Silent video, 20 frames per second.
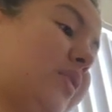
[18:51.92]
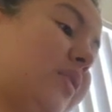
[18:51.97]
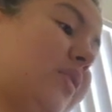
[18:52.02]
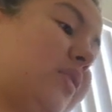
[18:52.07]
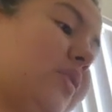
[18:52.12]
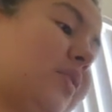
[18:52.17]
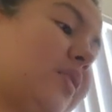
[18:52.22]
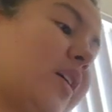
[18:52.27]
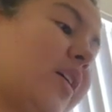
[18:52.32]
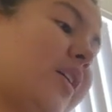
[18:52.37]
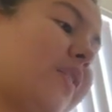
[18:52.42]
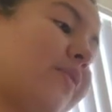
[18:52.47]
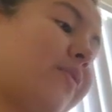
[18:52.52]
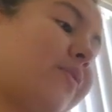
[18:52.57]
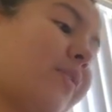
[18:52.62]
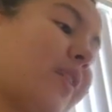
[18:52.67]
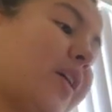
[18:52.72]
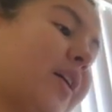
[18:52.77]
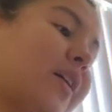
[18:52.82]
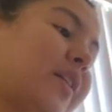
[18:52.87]
they
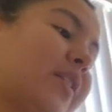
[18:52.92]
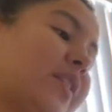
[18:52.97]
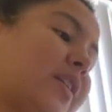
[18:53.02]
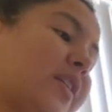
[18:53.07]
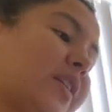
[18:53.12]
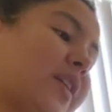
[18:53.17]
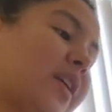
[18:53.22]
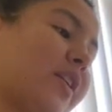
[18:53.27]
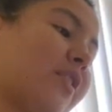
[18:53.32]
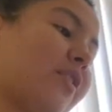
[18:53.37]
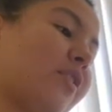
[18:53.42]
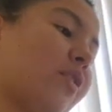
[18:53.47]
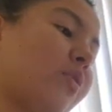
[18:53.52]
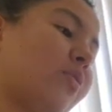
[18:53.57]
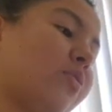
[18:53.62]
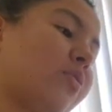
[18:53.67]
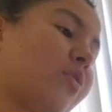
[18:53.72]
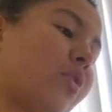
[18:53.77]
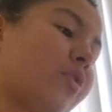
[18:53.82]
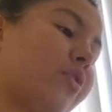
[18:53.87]
find they can no
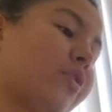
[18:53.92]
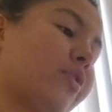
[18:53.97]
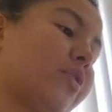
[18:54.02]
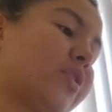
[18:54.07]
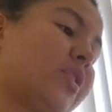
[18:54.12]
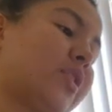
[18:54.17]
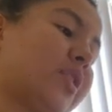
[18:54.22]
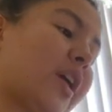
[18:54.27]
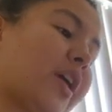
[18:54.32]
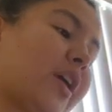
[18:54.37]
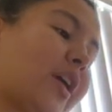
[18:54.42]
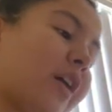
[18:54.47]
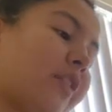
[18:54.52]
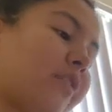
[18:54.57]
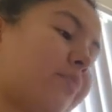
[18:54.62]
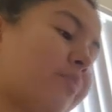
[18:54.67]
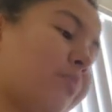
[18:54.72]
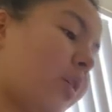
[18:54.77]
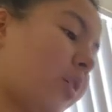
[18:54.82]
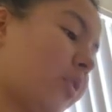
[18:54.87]
longer stay out
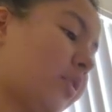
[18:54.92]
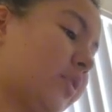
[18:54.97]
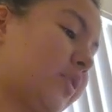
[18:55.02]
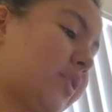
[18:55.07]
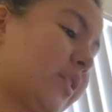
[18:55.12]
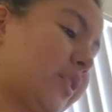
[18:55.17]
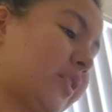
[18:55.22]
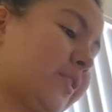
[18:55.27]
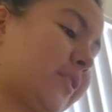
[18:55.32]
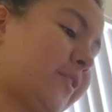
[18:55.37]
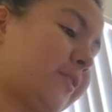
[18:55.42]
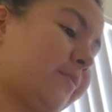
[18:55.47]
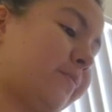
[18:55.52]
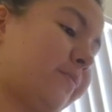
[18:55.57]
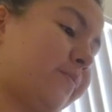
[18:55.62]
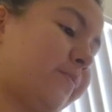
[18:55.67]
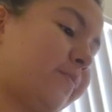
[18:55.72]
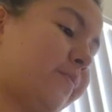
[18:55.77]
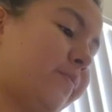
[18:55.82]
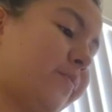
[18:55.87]
of politics.
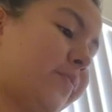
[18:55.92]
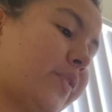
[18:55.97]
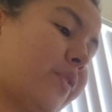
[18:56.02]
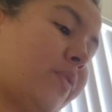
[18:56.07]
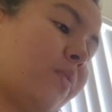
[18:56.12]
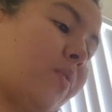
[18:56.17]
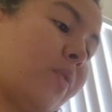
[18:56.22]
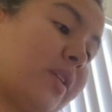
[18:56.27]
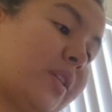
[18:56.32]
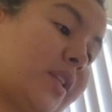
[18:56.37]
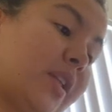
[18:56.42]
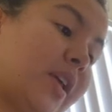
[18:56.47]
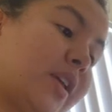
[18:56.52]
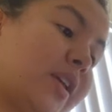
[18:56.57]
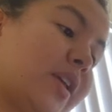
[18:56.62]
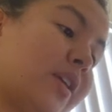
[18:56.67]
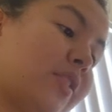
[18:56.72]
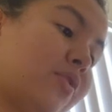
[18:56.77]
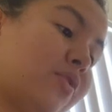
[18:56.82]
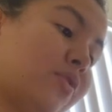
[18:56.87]
What they
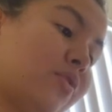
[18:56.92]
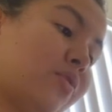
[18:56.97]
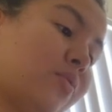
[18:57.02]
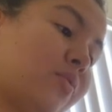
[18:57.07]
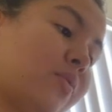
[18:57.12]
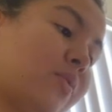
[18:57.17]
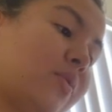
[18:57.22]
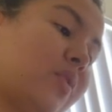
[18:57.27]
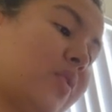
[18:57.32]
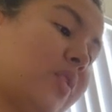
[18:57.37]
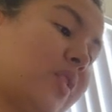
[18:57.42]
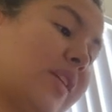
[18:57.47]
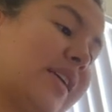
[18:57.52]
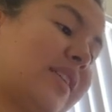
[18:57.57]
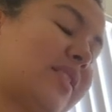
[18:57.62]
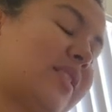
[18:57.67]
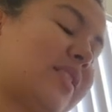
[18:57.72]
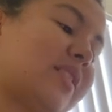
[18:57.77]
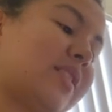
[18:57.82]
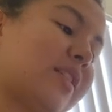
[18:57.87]
can do
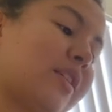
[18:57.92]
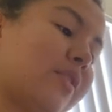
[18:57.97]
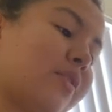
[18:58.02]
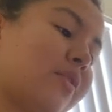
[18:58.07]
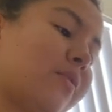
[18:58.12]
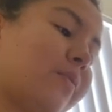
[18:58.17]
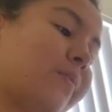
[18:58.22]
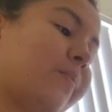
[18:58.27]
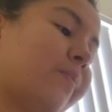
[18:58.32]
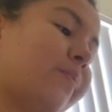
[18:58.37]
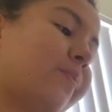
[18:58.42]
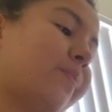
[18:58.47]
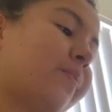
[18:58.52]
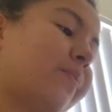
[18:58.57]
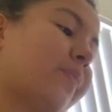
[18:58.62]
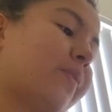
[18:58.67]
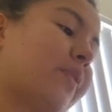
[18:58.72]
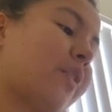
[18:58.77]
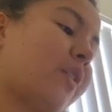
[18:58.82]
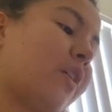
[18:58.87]
is steal
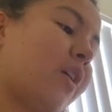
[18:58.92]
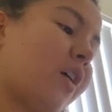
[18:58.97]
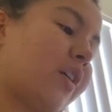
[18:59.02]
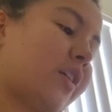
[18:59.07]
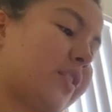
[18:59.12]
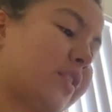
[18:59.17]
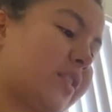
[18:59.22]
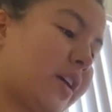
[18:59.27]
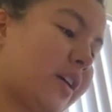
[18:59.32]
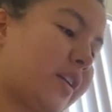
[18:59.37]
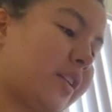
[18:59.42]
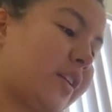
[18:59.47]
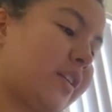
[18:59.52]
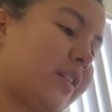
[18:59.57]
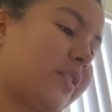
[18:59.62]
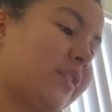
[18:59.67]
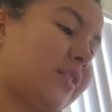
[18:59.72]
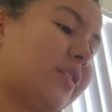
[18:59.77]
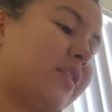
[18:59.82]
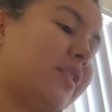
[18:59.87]
Arzadi,
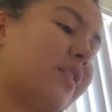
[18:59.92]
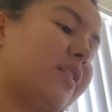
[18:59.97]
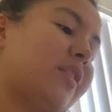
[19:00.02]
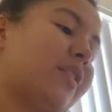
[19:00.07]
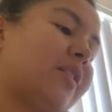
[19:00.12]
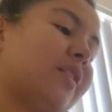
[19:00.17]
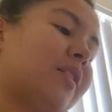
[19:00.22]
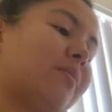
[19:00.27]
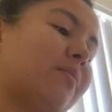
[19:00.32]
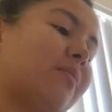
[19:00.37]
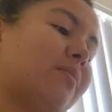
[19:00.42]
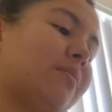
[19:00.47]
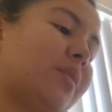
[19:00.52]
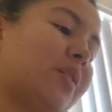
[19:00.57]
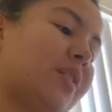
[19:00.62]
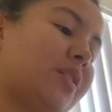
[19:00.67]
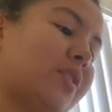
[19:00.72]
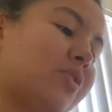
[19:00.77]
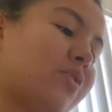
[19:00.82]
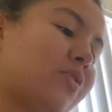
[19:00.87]
the
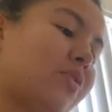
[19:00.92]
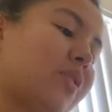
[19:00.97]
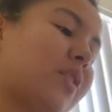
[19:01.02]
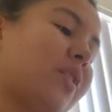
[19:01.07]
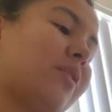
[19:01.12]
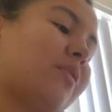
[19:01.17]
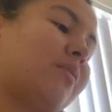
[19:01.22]
Ministry,